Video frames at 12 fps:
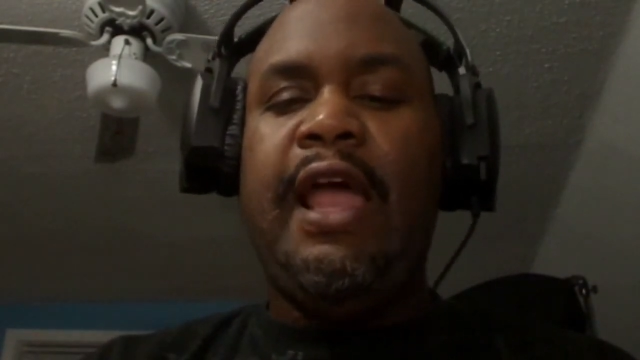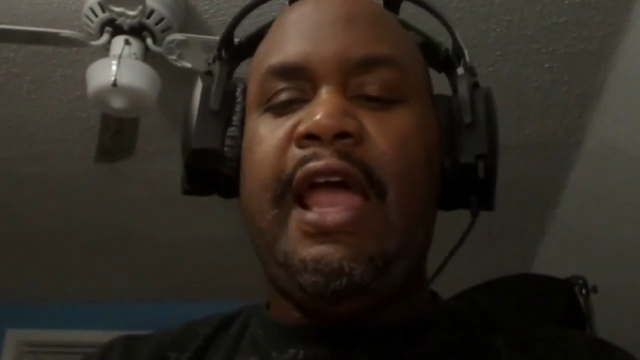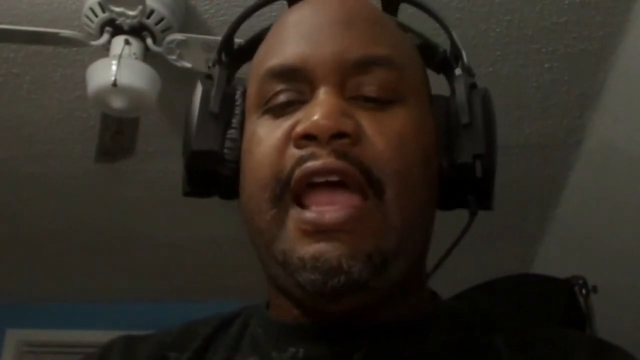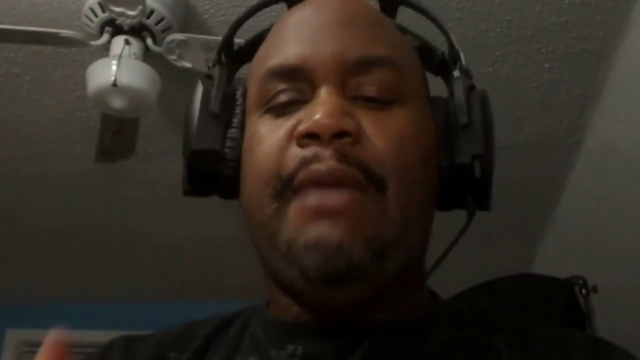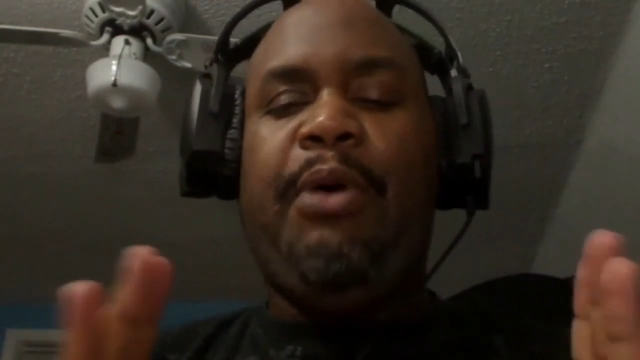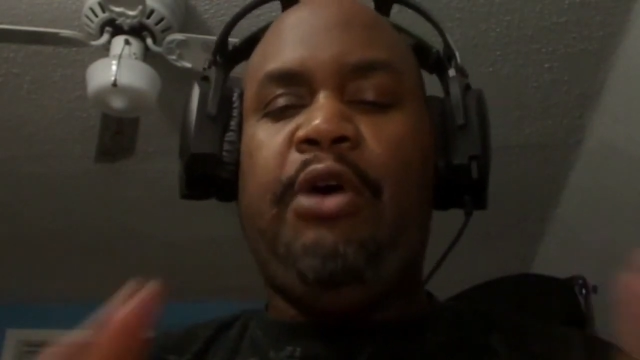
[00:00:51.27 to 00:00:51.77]

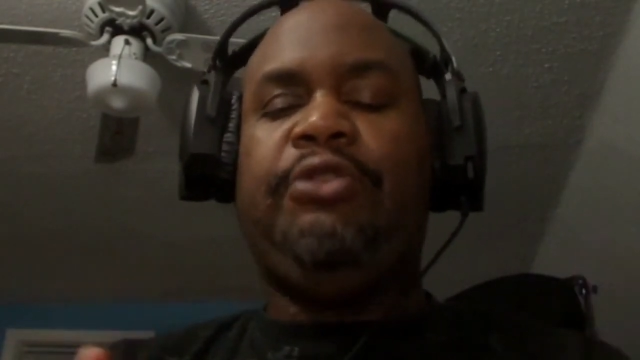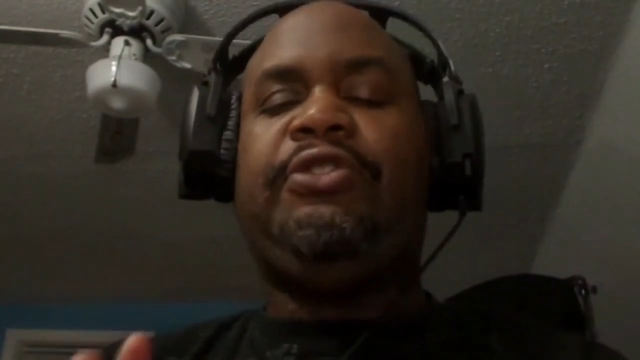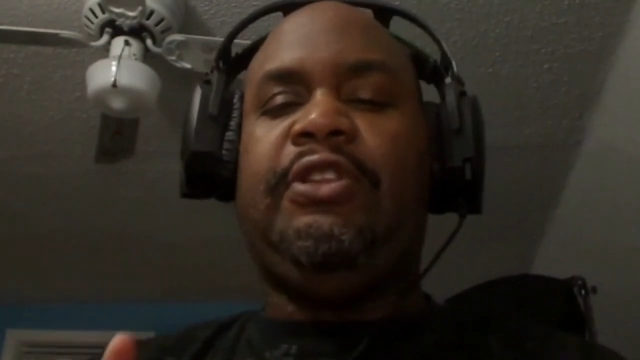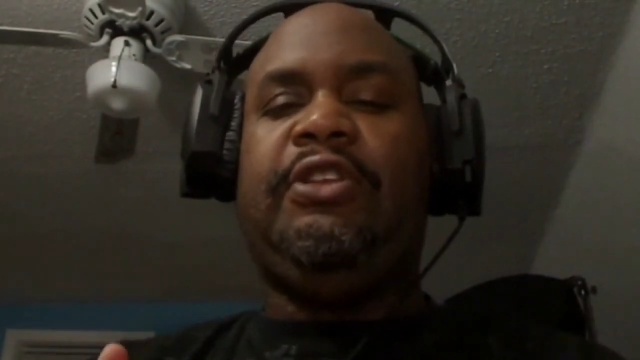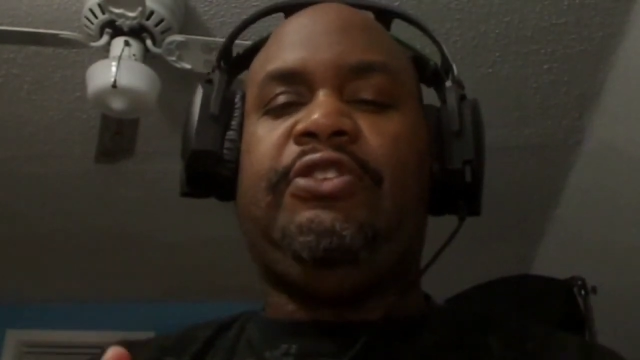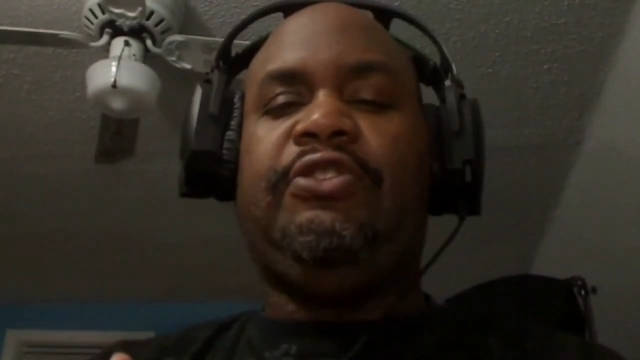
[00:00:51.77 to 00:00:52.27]
and posted
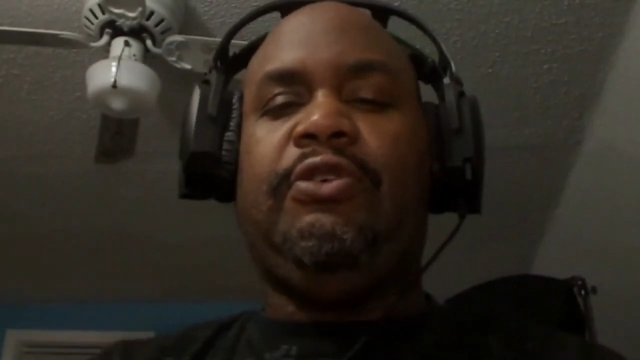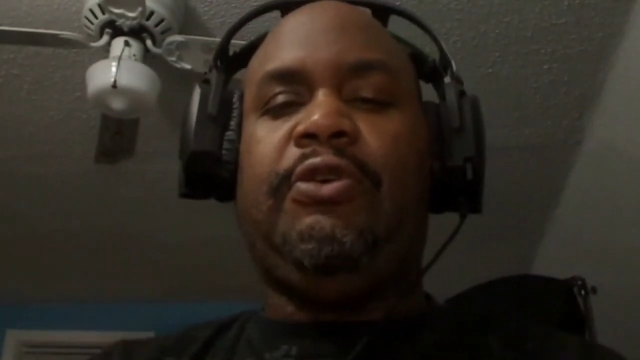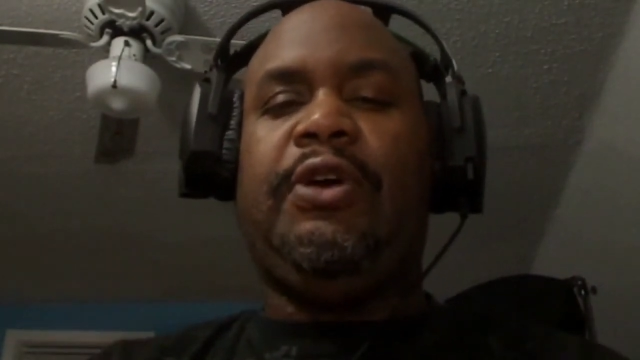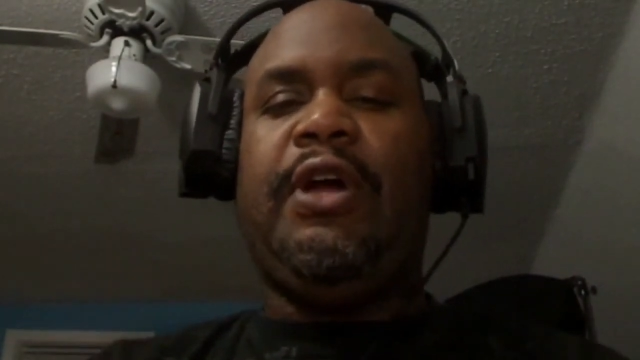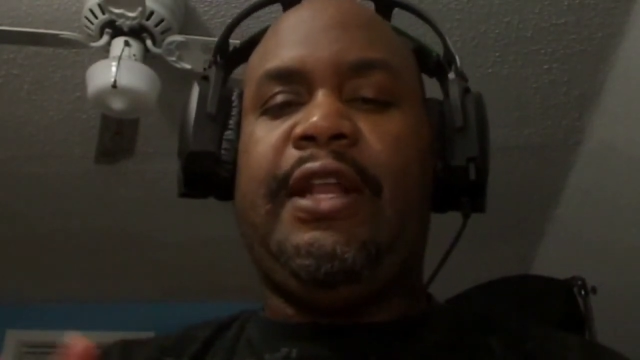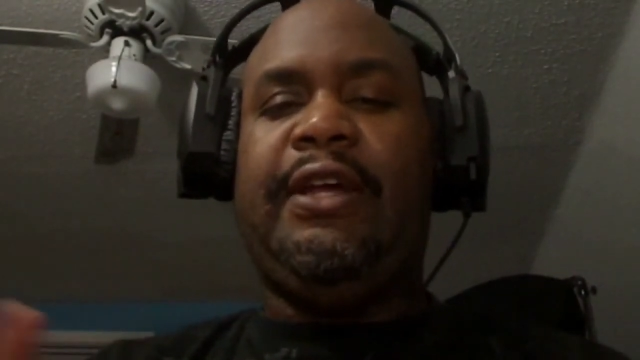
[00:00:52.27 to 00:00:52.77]
this story
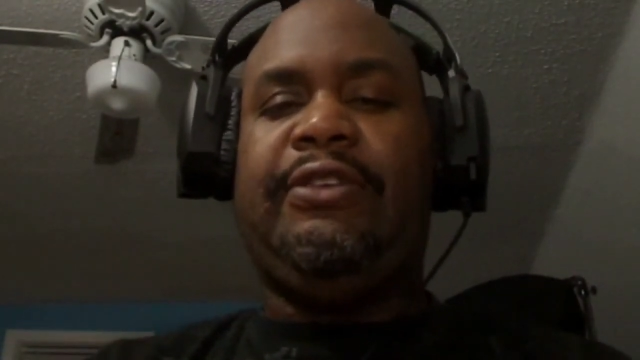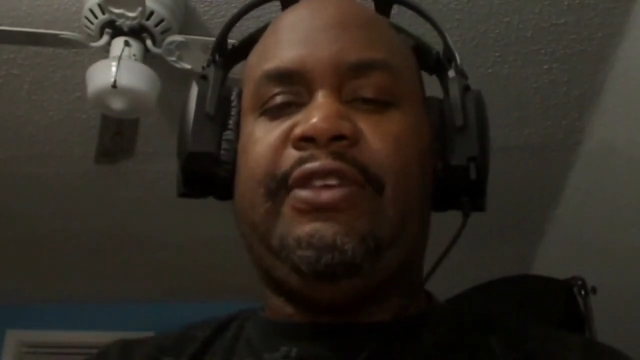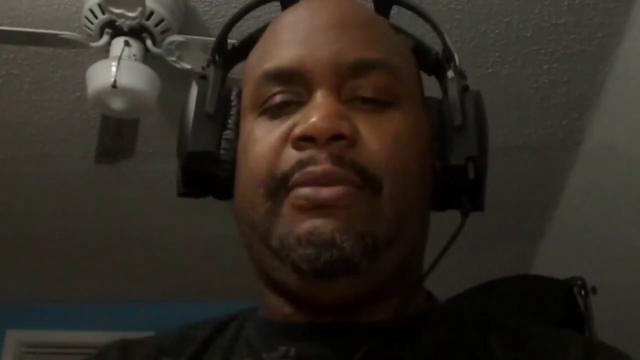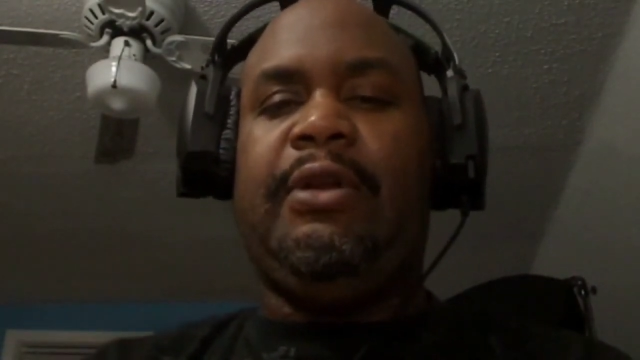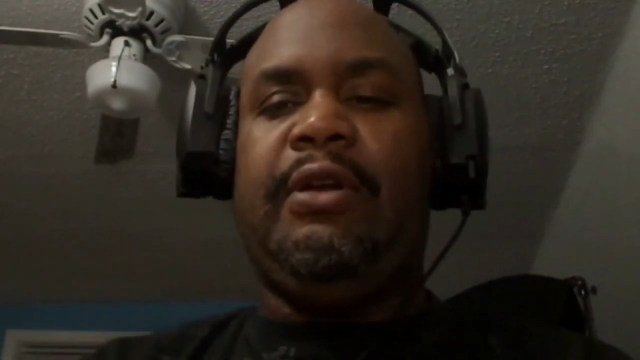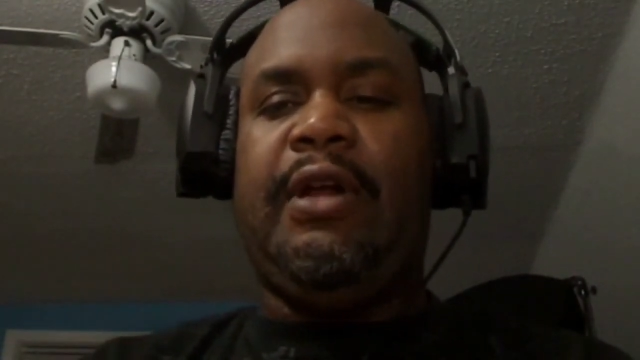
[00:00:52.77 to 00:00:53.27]
on
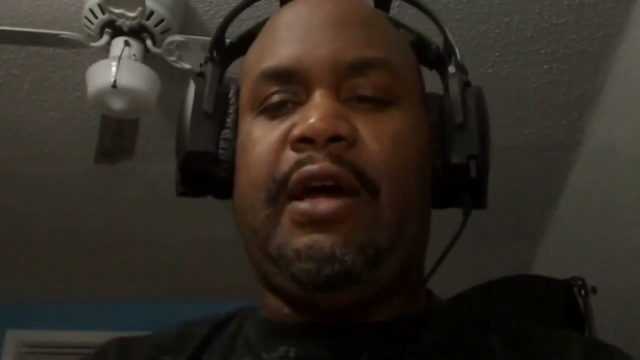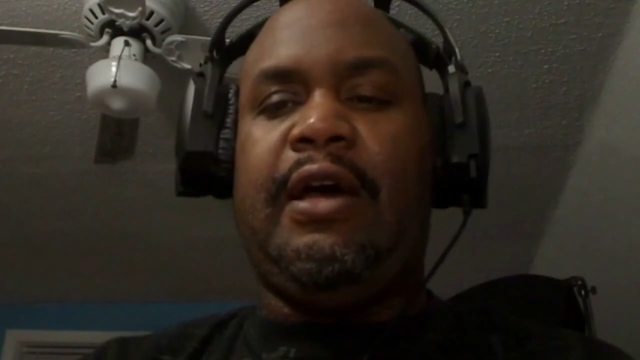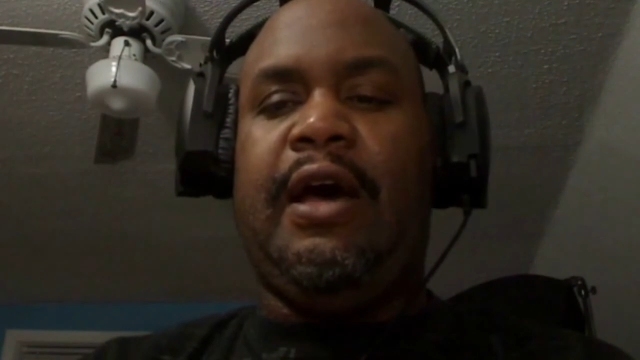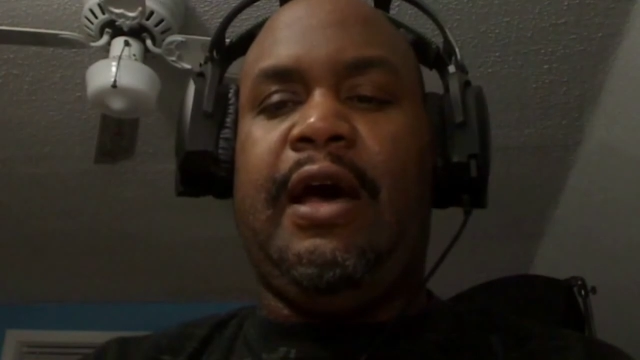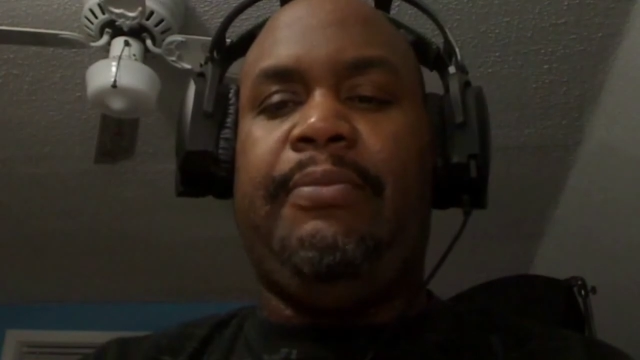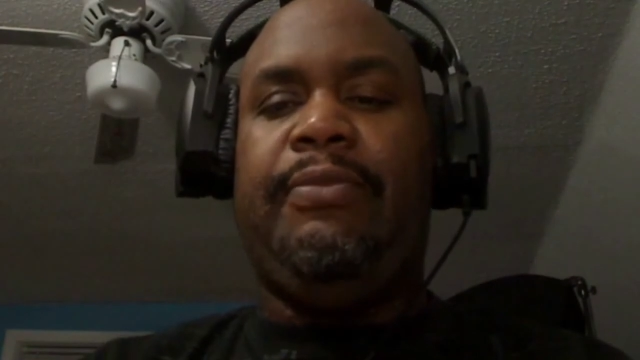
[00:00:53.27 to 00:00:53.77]
Examiner.com.